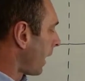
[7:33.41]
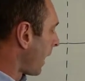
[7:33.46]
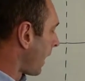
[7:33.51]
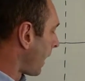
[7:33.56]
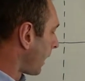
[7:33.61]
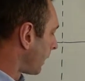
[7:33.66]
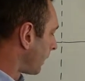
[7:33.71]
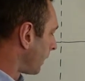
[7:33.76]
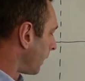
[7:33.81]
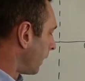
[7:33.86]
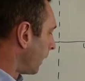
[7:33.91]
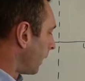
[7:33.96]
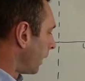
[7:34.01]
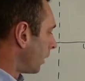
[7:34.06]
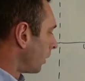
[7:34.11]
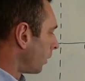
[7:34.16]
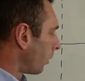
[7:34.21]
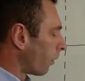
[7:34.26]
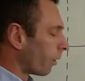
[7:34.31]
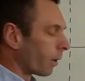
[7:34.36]
and
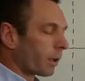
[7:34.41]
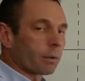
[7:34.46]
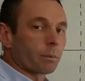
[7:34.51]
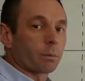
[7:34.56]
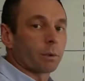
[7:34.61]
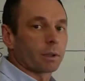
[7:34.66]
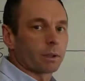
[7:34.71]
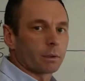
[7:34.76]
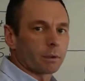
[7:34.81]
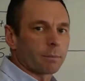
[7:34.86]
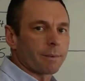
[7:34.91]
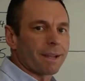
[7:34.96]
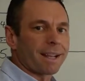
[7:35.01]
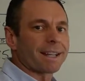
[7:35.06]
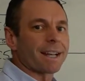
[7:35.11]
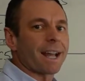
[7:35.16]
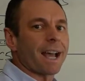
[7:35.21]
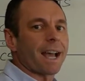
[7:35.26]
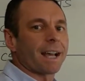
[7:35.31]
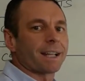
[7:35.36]
lower will
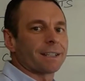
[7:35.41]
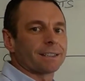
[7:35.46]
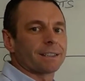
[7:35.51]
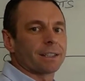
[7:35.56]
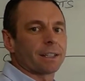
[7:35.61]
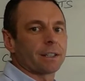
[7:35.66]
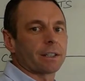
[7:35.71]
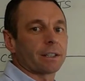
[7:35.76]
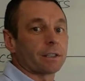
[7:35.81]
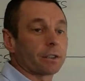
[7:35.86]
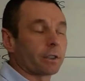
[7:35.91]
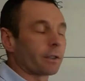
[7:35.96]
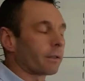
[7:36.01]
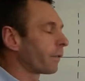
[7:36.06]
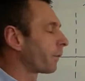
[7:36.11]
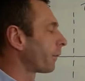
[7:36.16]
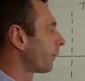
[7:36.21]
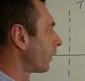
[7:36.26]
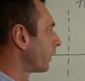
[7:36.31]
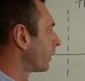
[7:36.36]
remain anterior to the
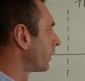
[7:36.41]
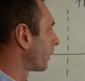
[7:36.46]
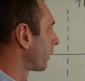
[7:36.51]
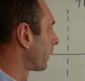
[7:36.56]
front,